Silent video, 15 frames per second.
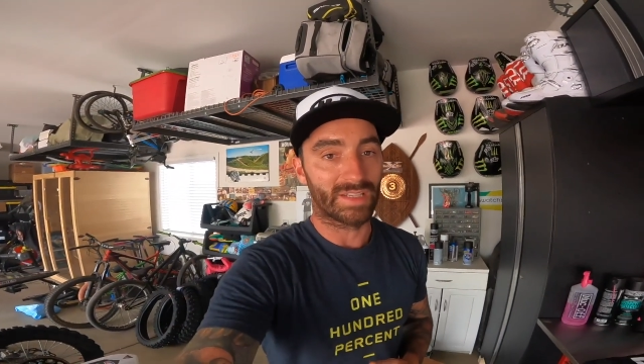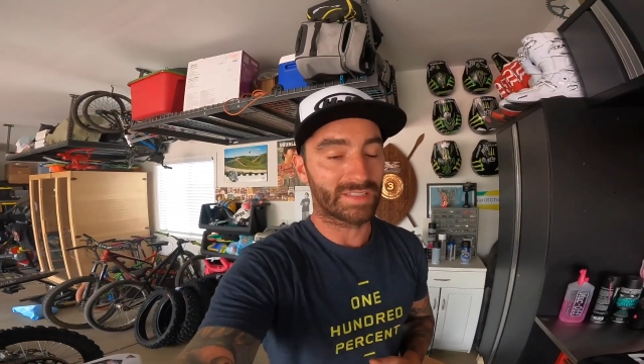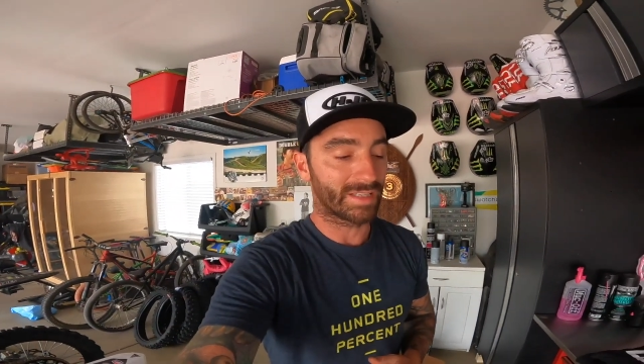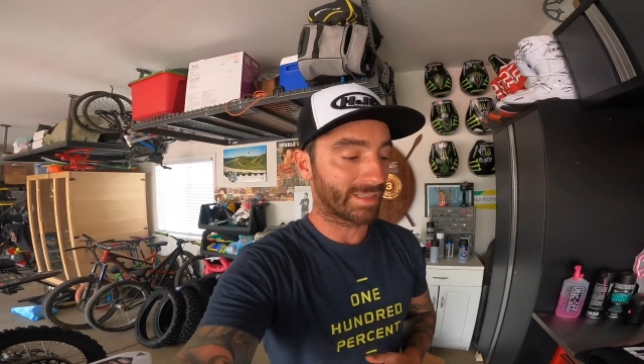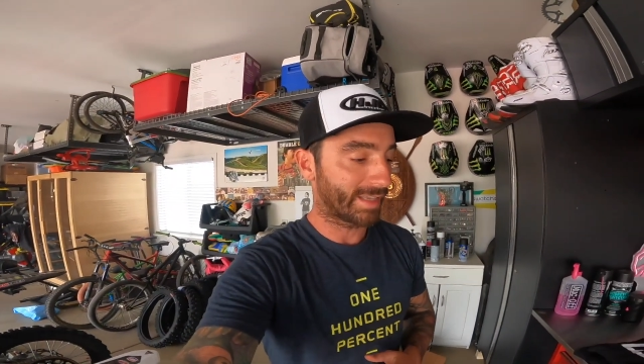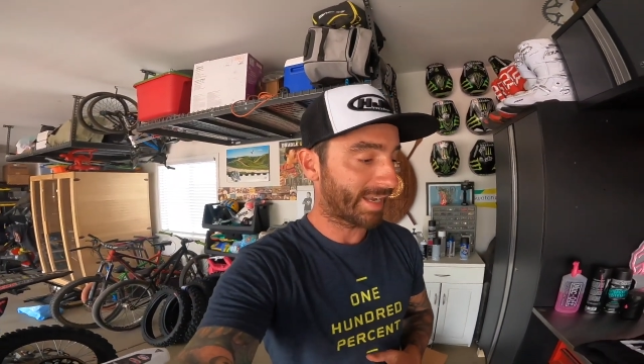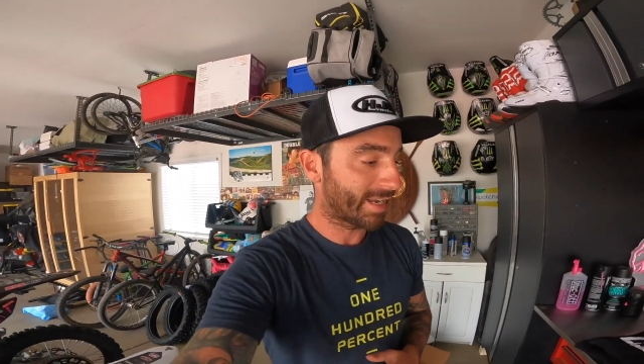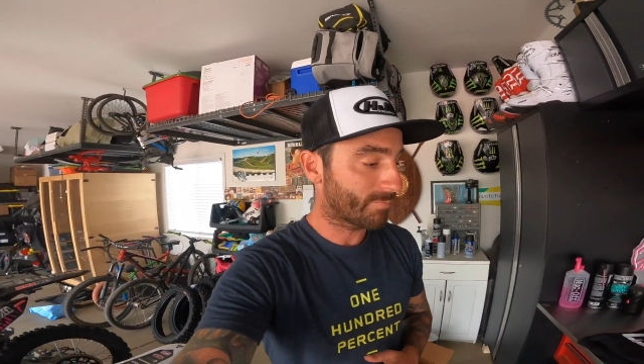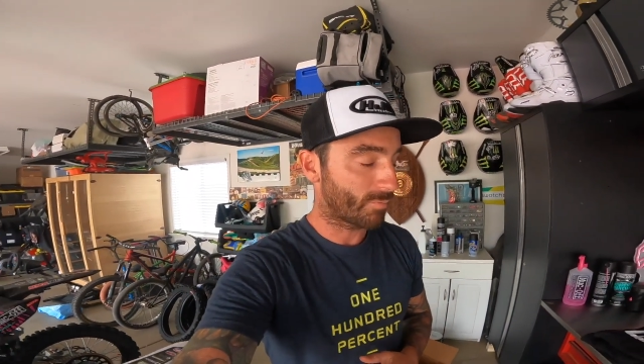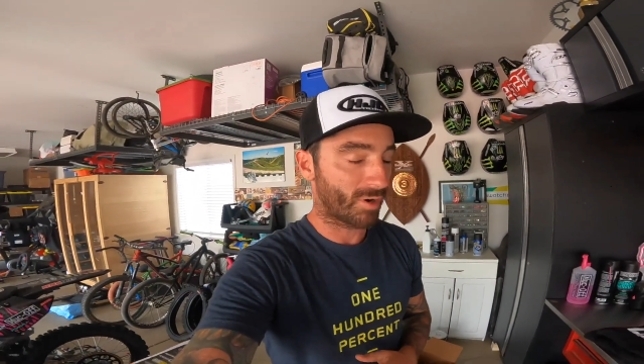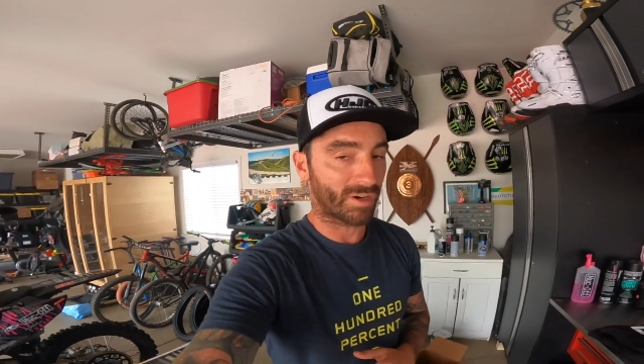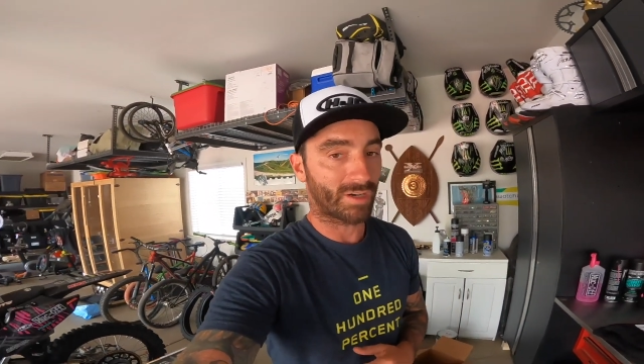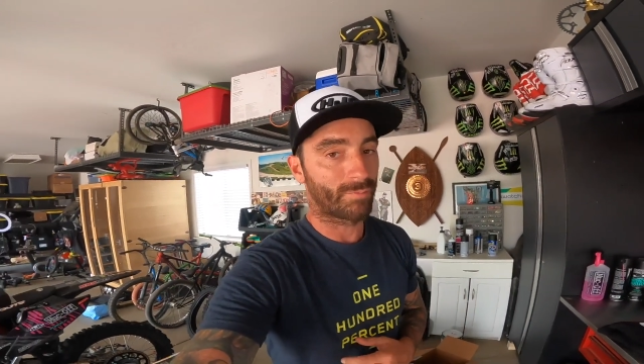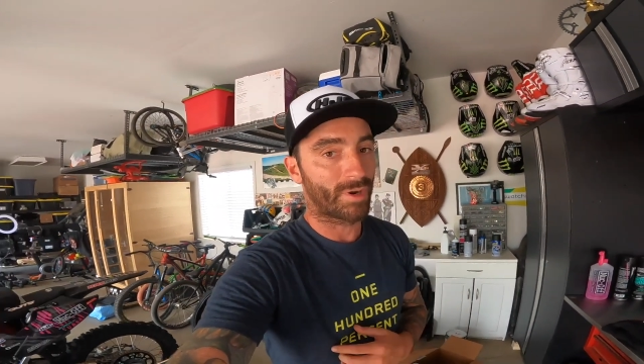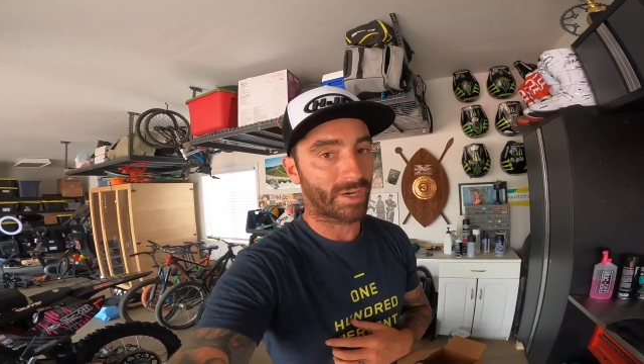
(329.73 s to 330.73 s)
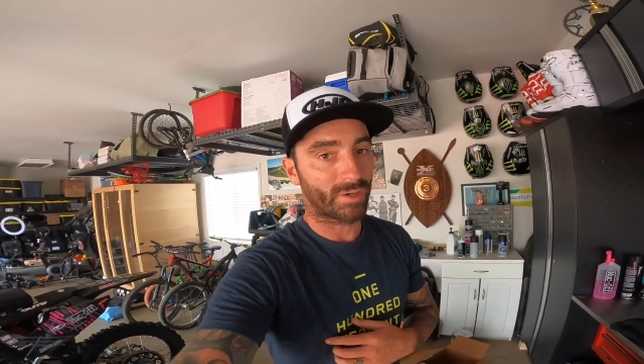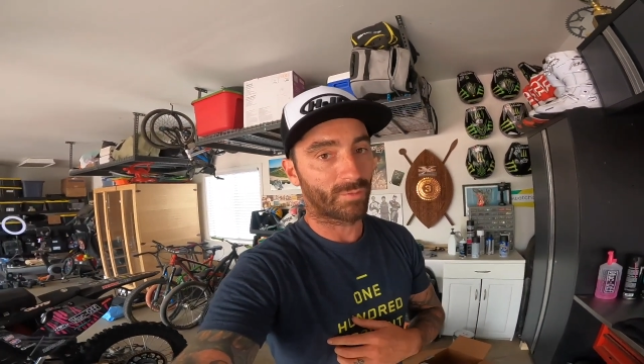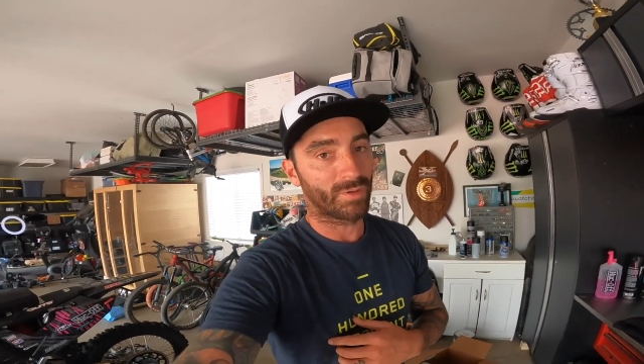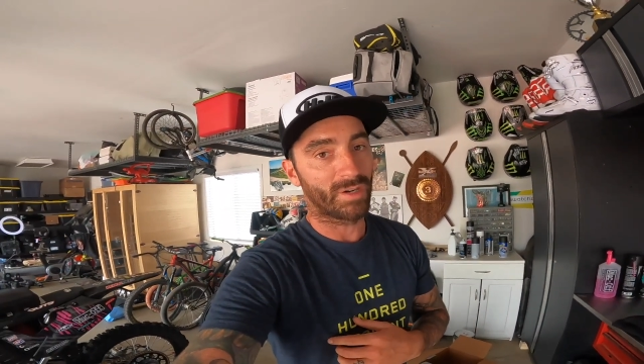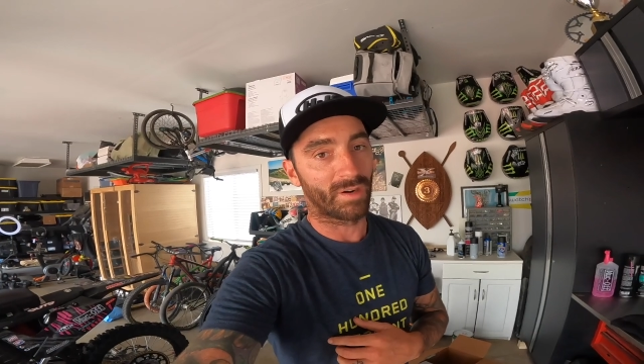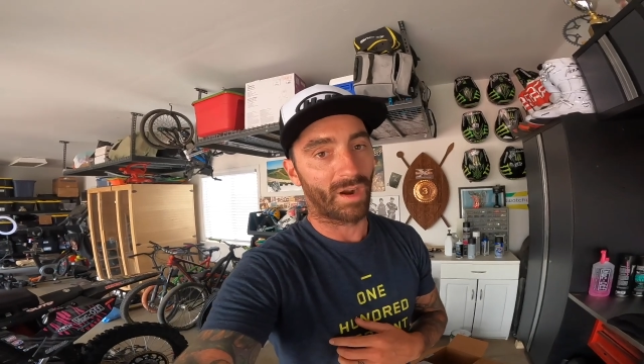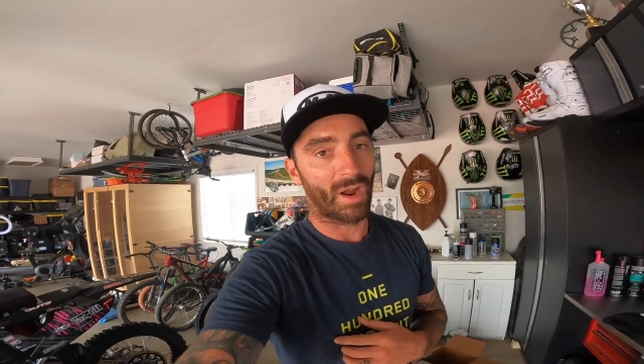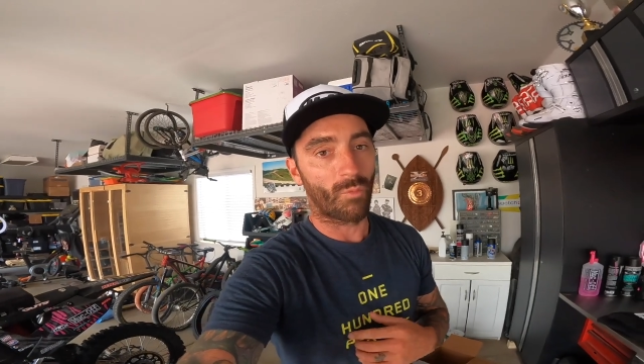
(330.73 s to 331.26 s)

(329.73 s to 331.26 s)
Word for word: It's a landmark in my career.